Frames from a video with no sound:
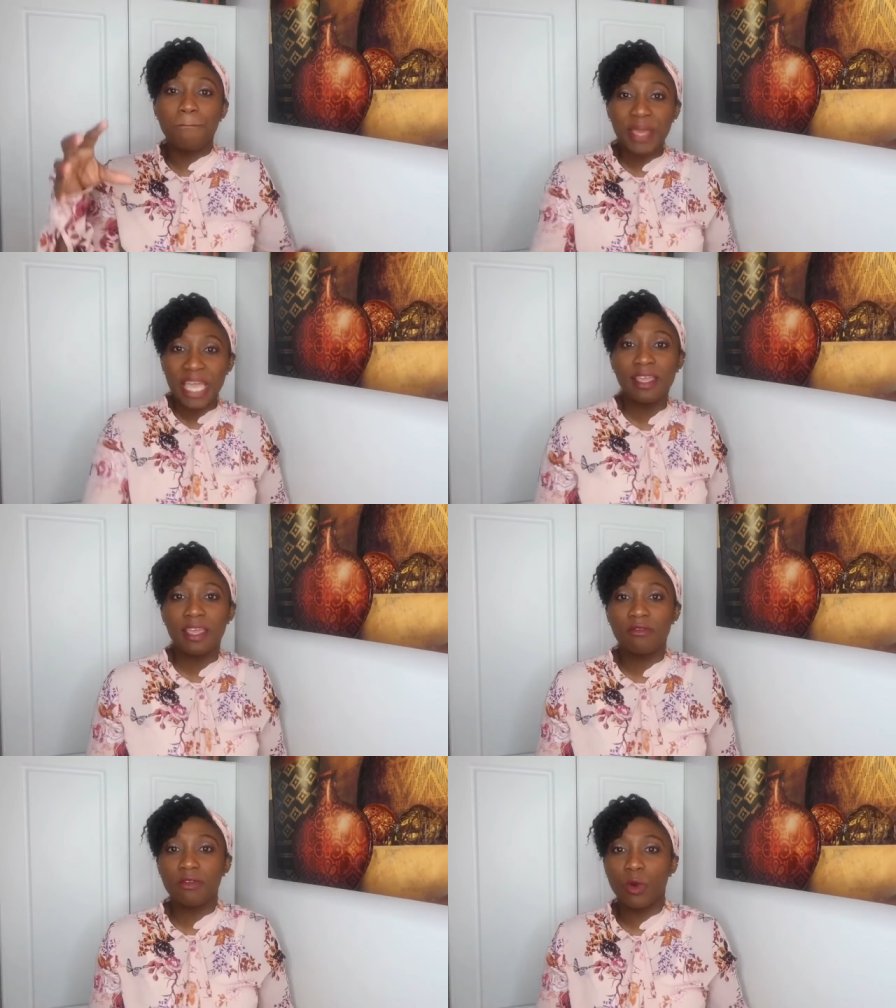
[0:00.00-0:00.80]
Big
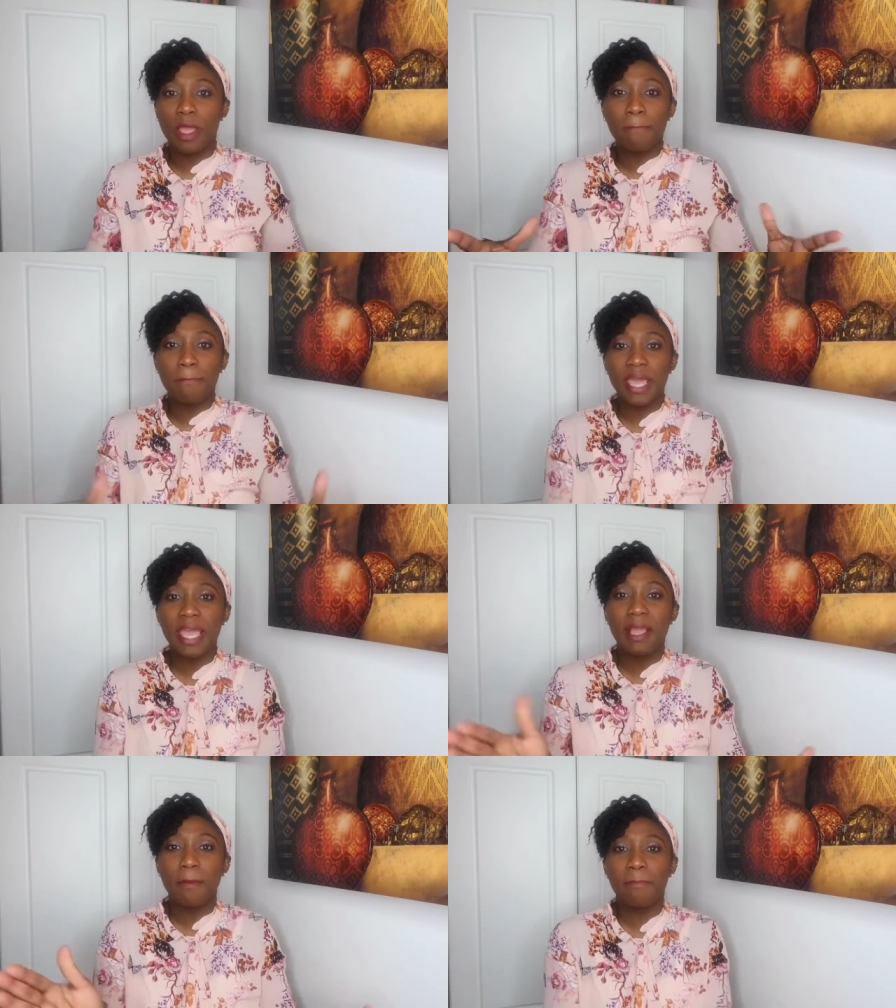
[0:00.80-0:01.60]
giveaway,
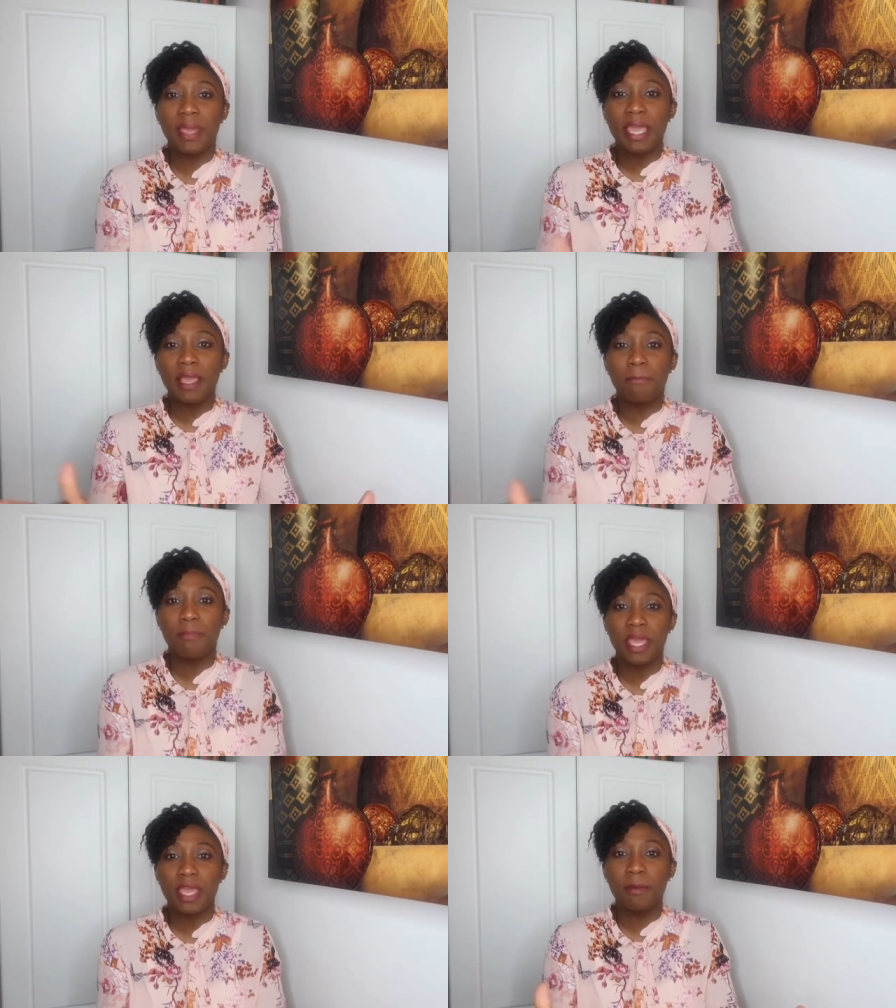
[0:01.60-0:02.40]
big,
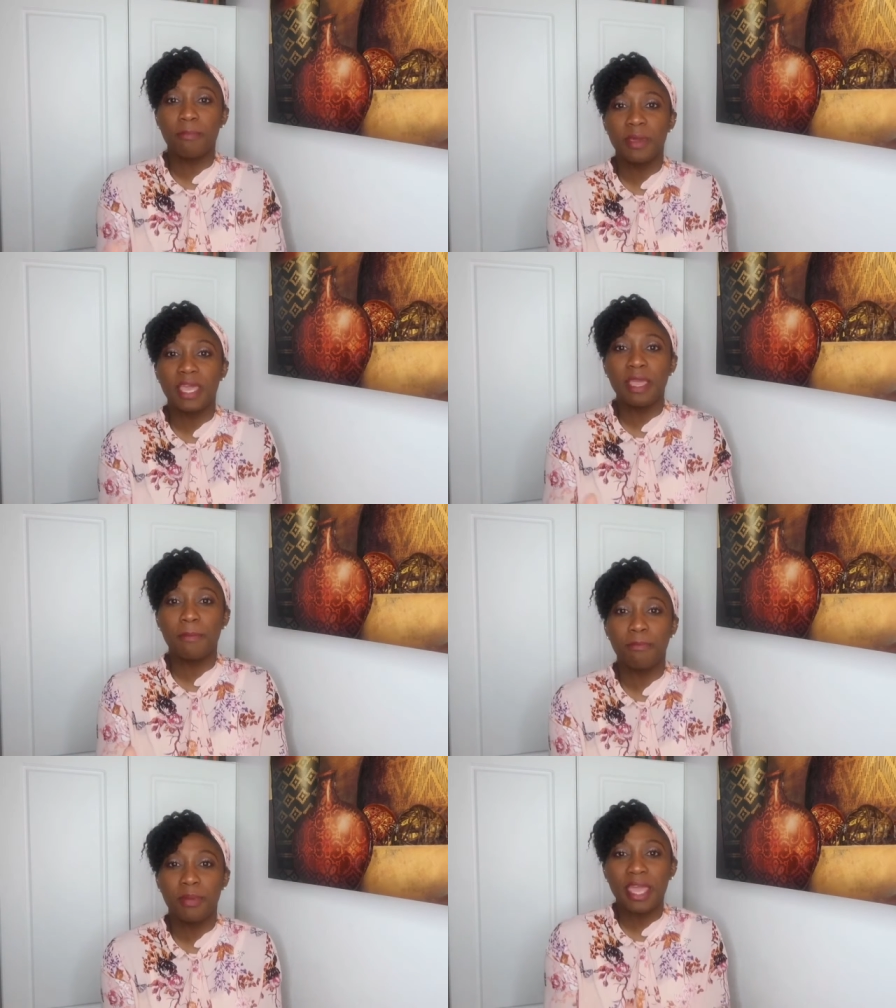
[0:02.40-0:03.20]
big, big,
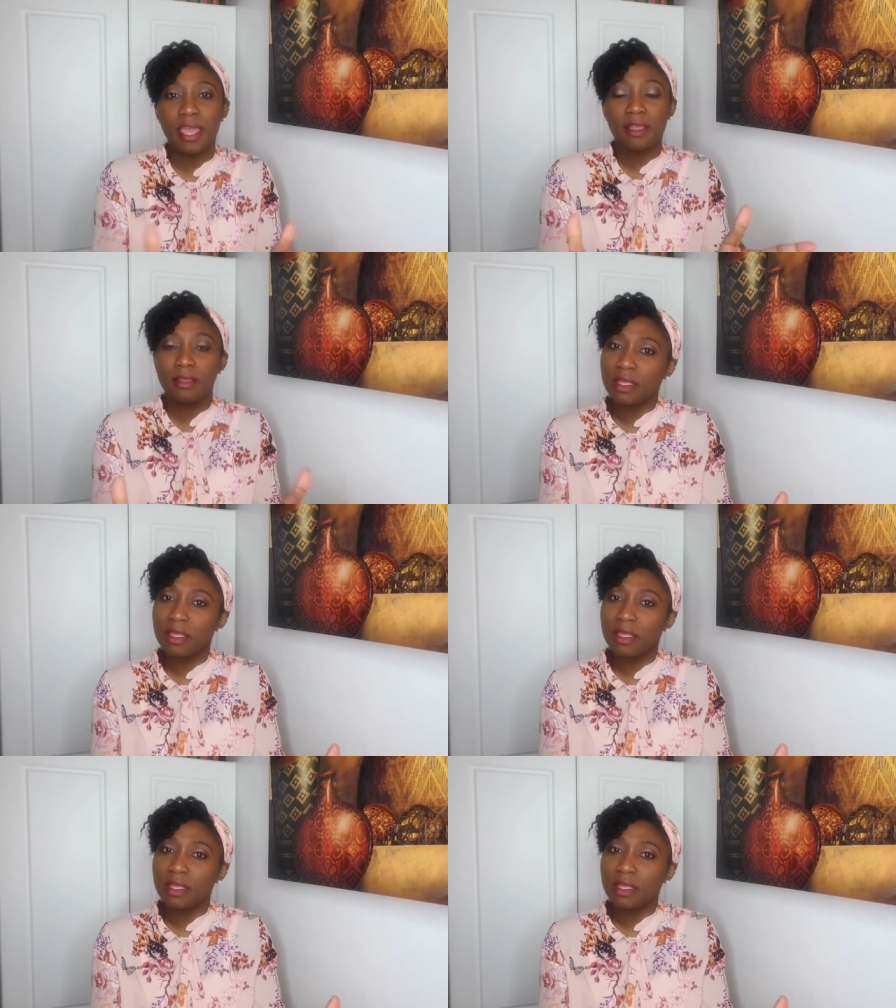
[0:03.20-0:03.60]
big, big.